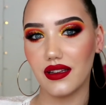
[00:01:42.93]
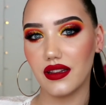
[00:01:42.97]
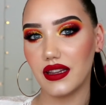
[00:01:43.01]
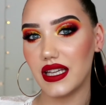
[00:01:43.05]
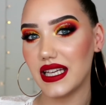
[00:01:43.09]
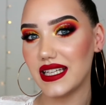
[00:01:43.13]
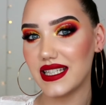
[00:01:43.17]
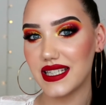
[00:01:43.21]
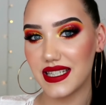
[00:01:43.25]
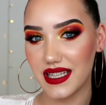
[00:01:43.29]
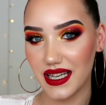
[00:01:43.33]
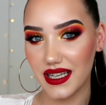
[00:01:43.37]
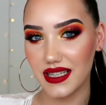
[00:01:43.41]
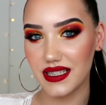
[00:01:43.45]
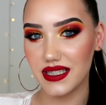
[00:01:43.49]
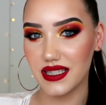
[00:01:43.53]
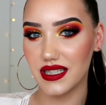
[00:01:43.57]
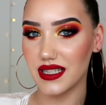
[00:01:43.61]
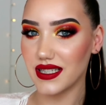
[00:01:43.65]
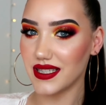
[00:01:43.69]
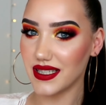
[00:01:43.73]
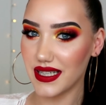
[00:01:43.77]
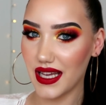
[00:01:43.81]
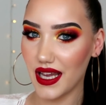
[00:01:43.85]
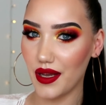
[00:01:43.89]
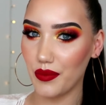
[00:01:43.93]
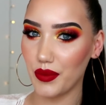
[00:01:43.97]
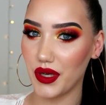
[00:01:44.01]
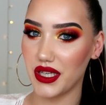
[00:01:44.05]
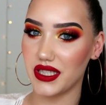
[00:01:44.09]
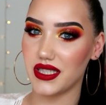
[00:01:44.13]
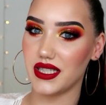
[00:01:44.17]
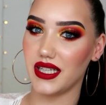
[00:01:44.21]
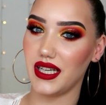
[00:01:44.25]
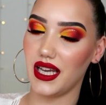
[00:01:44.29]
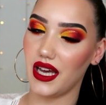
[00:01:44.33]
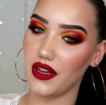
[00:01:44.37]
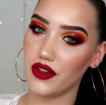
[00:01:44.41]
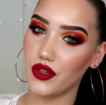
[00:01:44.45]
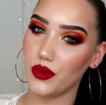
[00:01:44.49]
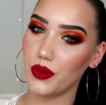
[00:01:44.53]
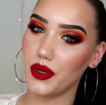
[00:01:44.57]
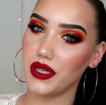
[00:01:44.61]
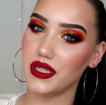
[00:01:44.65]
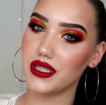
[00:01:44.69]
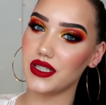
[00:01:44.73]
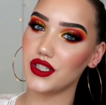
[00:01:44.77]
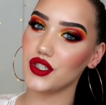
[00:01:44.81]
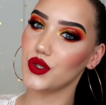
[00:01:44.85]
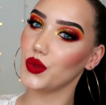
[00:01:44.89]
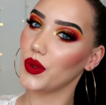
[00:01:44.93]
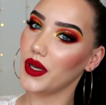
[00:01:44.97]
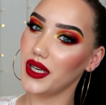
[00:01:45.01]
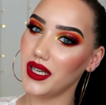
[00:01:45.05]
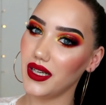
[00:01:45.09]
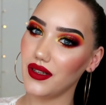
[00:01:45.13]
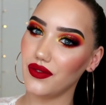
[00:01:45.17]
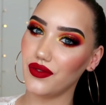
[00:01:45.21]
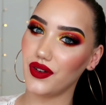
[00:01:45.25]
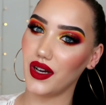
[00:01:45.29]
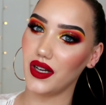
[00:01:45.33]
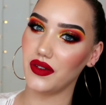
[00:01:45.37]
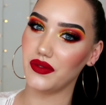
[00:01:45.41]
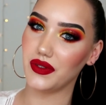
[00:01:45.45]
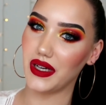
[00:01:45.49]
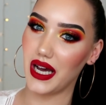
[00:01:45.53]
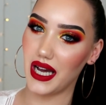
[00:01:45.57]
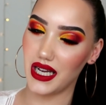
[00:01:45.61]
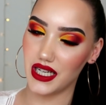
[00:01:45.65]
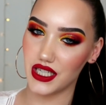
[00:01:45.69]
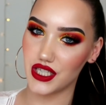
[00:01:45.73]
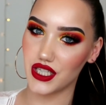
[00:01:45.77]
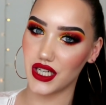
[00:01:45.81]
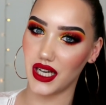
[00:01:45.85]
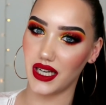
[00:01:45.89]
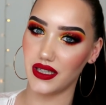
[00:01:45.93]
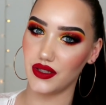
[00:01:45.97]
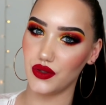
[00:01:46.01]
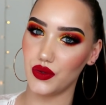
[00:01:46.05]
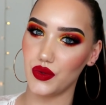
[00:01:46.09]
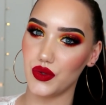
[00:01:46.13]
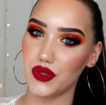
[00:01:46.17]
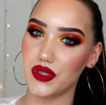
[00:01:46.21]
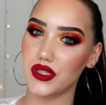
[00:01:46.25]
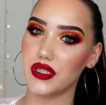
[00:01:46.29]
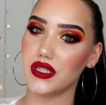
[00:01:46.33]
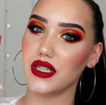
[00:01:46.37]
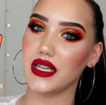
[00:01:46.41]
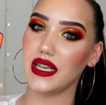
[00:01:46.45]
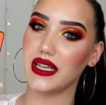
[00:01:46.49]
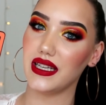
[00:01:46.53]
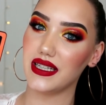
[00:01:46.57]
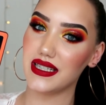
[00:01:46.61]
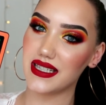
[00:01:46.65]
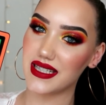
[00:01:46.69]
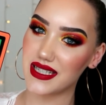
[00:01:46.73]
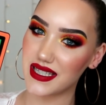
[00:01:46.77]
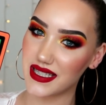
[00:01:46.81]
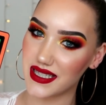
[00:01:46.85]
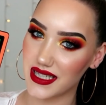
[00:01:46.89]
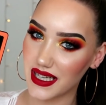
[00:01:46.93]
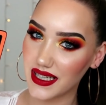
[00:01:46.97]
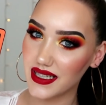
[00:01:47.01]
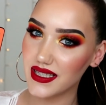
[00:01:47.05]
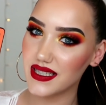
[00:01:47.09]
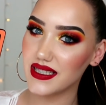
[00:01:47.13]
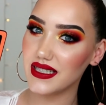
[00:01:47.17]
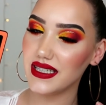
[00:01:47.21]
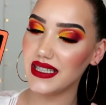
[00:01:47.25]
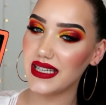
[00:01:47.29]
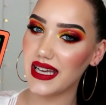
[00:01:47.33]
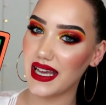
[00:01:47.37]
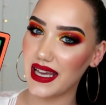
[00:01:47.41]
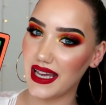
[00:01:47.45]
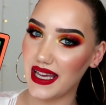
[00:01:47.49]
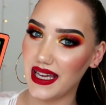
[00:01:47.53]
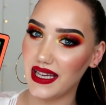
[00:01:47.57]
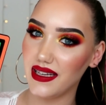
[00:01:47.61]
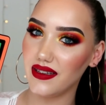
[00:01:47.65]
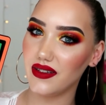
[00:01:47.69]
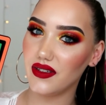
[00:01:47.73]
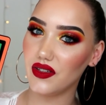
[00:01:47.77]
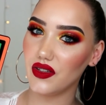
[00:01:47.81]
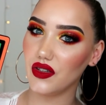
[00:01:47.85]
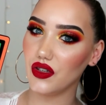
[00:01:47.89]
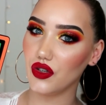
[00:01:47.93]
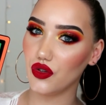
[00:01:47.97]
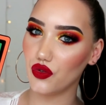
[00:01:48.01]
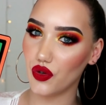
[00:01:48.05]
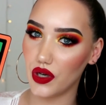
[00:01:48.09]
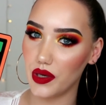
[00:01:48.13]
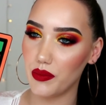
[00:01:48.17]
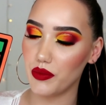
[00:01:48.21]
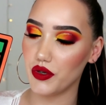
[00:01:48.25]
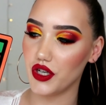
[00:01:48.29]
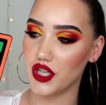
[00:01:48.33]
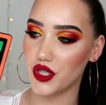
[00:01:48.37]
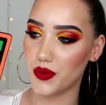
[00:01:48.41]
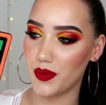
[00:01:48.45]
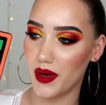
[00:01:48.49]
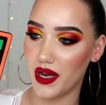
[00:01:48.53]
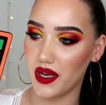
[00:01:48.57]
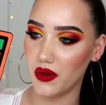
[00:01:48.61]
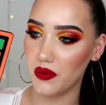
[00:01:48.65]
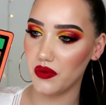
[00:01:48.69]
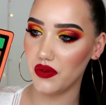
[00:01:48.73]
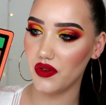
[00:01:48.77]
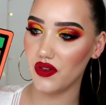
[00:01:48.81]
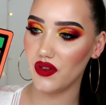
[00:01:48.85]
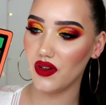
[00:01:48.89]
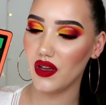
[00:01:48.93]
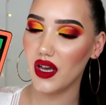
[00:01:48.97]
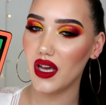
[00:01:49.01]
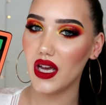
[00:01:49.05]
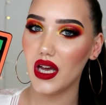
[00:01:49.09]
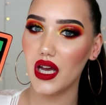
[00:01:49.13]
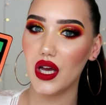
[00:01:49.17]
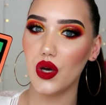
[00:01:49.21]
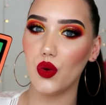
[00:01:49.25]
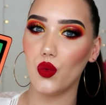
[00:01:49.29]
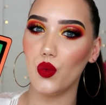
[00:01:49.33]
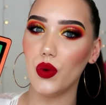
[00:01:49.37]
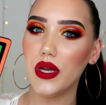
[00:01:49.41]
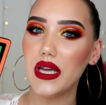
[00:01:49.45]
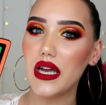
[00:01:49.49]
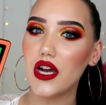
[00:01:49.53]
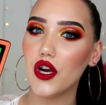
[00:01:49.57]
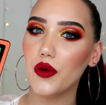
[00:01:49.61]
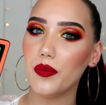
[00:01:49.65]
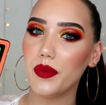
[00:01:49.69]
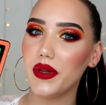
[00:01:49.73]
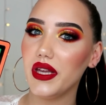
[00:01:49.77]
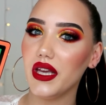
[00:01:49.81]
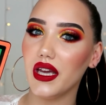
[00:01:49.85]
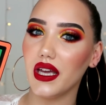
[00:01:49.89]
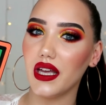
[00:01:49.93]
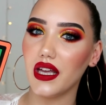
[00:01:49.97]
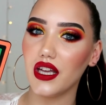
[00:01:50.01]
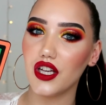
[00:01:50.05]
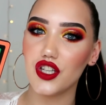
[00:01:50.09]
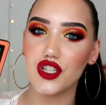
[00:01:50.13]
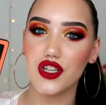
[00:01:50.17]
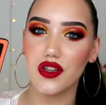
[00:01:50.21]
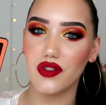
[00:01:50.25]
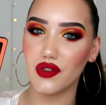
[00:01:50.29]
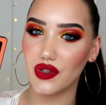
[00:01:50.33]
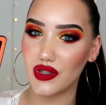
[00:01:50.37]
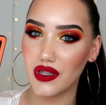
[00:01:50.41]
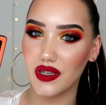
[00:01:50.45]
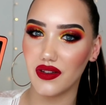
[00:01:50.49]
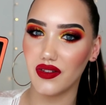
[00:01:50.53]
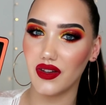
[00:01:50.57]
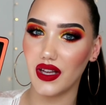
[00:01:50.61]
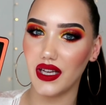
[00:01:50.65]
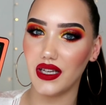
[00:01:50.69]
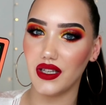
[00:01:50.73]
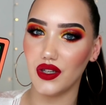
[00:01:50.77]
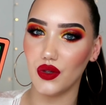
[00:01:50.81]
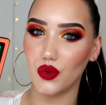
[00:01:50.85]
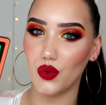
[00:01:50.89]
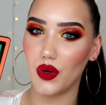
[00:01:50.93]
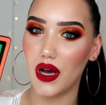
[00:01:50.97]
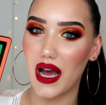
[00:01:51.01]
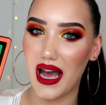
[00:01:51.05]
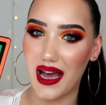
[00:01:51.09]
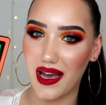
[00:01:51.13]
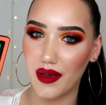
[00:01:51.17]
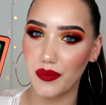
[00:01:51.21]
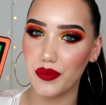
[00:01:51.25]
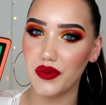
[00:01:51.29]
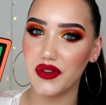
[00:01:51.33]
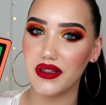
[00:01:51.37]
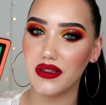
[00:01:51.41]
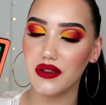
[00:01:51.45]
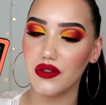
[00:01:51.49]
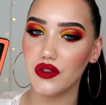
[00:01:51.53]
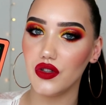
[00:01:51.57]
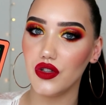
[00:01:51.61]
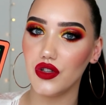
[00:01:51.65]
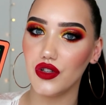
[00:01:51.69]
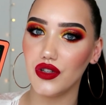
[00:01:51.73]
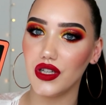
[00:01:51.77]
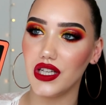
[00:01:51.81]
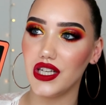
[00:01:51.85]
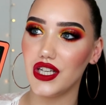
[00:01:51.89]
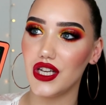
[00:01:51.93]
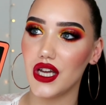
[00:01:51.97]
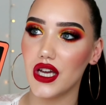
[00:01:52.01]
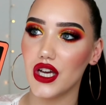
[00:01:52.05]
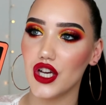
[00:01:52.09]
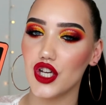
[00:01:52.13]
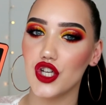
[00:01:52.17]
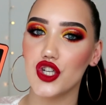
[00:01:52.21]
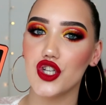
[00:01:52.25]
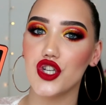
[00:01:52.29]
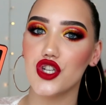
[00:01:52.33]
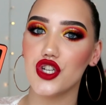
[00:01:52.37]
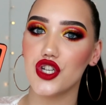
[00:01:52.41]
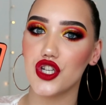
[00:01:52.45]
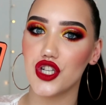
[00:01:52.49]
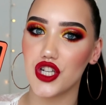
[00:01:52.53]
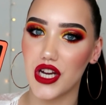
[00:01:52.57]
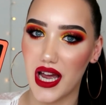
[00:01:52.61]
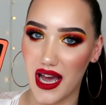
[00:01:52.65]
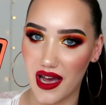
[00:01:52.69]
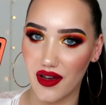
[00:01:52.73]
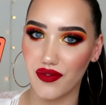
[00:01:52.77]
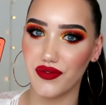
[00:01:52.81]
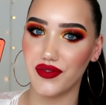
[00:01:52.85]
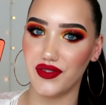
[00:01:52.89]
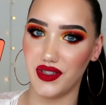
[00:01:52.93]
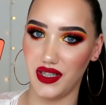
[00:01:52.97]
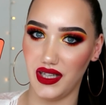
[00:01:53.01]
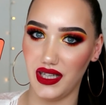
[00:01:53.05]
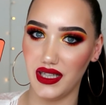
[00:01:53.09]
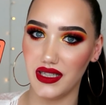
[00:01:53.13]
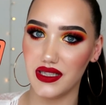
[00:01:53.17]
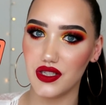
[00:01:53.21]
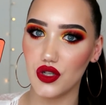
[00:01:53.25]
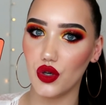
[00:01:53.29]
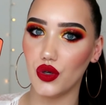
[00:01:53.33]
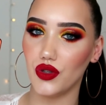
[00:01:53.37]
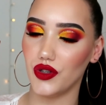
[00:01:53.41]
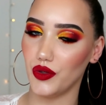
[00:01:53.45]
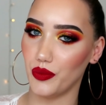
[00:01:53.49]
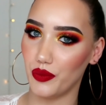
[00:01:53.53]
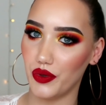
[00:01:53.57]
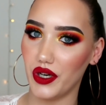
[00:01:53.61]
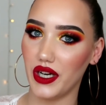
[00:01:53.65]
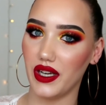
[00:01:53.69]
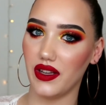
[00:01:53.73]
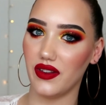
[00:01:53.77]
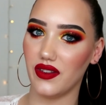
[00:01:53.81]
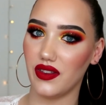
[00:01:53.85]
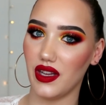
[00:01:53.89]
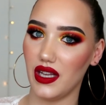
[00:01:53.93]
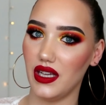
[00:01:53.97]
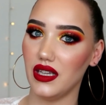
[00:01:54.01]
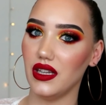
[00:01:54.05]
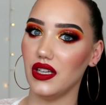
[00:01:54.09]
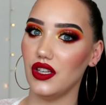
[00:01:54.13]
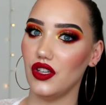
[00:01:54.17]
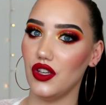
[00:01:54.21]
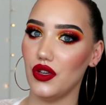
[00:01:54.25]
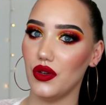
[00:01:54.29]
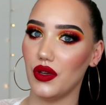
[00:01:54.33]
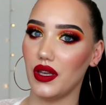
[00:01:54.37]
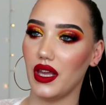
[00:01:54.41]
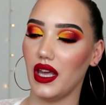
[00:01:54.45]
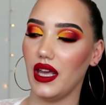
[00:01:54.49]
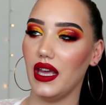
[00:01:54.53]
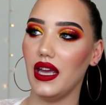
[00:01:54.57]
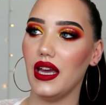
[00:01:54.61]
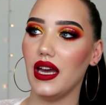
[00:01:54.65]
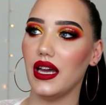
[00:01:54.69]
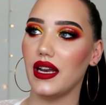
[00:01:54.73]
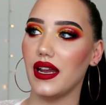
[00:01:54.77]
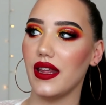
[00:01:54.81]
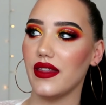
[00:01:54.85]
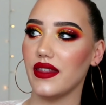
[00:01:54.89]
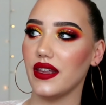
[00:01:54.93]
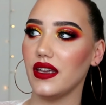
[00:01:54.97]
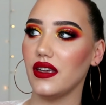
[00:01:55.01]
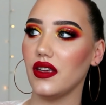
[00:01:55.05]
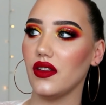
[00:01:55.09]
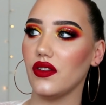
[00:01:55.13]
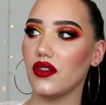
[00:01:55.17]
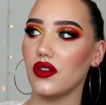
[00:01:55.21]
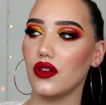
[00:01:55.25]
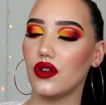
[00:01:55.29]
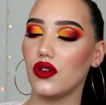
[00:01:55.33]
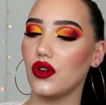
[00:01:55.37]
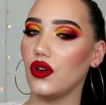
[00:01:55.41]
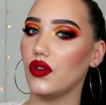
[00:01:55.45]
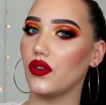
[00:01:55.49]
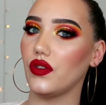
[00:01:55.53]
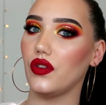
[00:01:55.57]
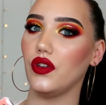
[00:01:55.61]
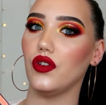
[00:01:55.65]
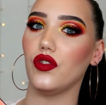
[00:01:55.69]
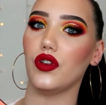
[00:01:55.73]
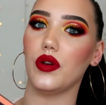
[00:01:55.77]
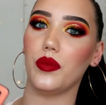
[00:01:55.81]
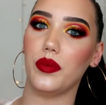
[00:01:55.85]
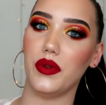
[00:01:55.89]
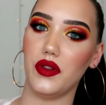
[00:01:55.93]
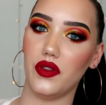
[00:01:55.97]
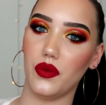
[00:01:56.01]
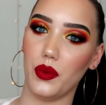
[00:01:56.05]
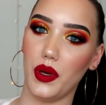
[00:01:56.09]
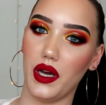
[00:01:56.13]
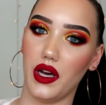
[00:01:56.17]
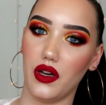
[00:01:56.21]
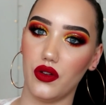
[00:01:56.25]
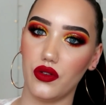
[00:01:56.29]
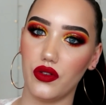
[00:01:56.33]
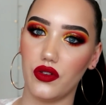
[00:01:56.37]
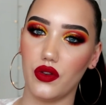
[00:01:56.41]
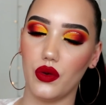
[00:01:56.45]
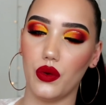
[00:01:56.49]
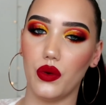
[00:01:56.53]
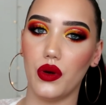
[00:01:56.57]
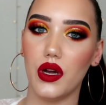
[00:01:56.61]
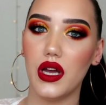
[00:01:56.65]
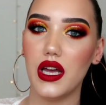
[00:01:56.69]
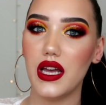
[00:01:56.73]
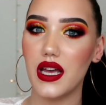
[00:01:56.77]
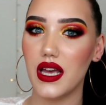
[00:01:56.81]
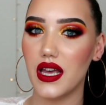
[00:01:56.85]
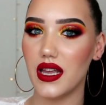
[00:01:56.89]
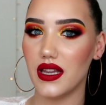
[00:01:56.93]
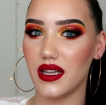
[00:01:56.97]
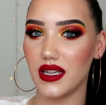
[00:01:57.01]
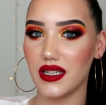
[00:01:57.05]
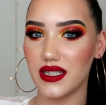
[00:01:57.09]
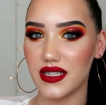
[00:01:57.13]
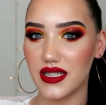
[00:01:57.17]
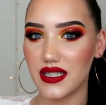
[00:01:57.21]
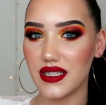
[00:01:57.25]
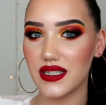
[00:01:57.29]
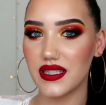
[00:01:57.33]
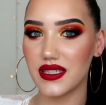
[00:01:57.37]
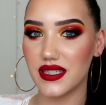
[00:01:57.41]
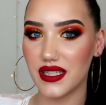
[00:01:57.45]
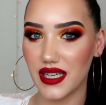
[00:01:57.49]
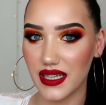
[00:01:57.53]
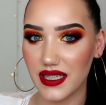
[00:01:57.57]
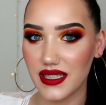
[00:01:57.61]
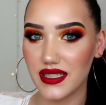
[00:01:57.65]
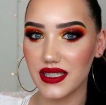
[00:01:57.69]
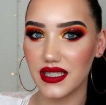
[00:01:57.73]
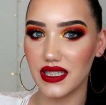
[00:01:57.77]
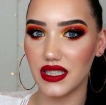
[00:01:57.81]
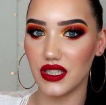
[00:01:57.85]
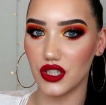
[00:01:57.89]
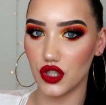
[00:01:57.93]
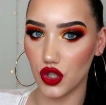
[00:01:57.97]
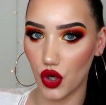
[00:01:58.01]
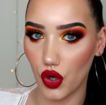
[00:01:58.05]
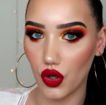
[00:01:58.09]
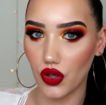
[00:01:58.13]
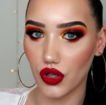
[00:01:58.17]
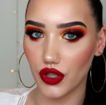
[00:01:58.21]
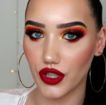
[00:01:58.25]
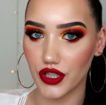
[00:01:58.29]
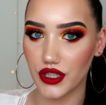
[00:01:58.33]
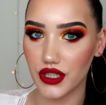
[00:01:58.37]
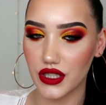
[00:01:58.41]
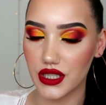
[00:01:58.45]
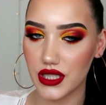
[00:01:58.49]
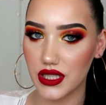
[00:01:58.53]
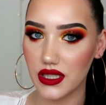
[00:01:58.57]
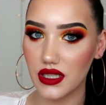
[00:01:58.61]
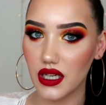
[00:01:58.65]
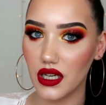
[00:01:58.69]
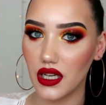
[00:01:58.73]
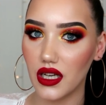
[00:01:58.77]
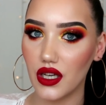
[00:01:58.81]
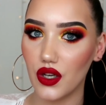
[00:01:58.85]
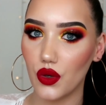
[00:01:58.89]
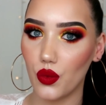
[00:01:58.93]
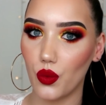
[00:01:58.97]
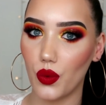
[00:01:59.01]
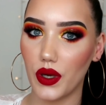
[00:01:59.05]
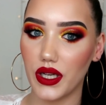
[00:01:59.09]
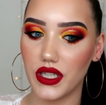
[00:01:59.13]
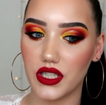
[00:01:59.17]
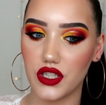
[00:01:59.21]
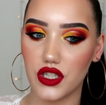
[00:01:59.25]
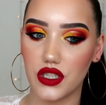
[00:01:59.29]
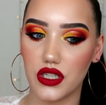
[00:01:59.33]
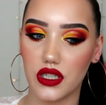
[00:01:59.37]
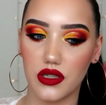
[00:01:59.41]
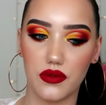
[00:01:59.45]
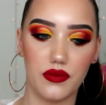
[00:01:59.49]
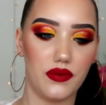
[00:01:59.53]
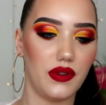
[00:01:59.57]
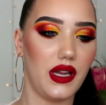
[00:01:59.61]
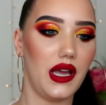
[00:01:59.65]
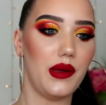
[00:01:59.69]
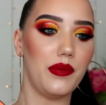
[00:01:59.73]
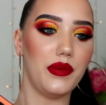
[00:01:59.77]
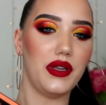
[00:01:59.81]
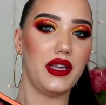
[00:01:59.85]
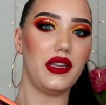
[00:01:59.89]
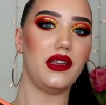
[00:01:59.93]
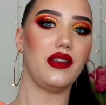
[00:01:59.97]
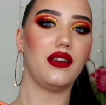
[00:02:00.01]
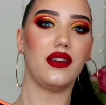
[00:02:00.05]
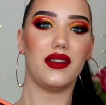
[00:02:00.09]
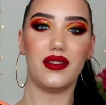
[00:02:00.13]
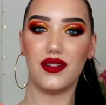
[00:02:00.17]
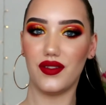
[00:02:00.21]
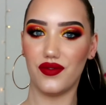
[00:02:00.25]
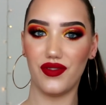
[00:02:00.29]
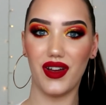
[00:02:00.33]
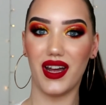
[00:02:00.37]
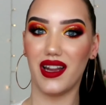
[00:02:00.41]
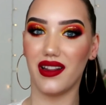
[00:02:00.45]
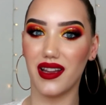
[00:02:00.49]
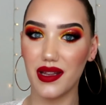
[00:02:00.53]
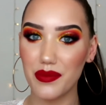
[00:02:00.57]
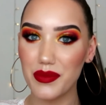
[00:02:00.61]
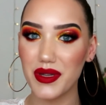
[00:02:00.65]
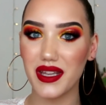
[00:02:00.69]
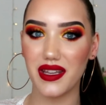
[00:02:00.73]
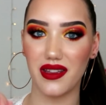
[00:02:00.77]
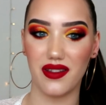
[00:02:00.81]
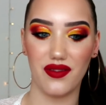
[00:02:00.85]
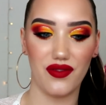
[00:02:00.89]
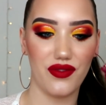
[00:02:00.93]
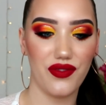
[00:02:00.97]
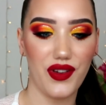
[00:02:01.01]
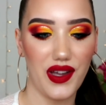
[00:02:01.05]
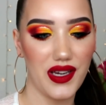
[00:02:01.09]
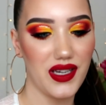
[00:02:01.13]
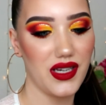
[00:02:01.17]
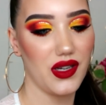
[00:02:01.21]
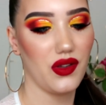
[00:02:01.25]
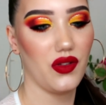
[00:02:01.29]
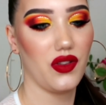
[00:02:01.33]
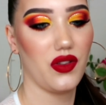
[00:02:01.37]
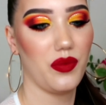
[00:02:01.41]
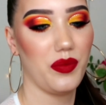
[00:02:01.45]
This is the same as the other ones, 25 eyeshadows, 68 Great British pounds. We are being, just on a side note, absolutely shafted on the price in the UK, and I think it's across Europe as well. So this is $60. Which, in fact, let me find out